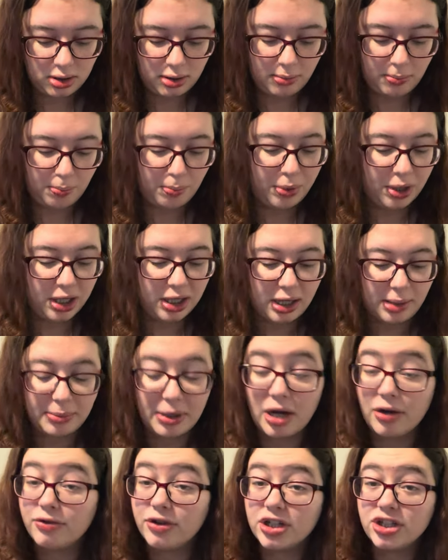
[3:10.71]
but I'm
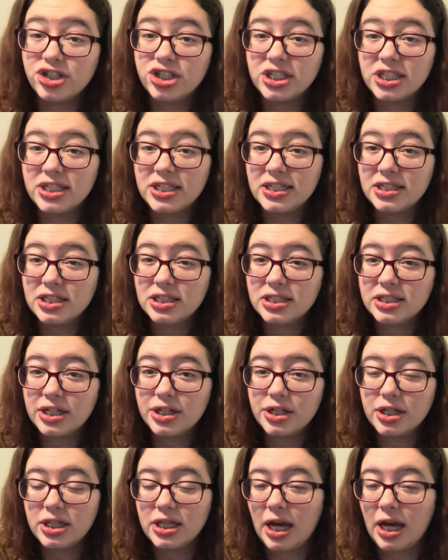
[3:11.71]
not rushing it necessarily.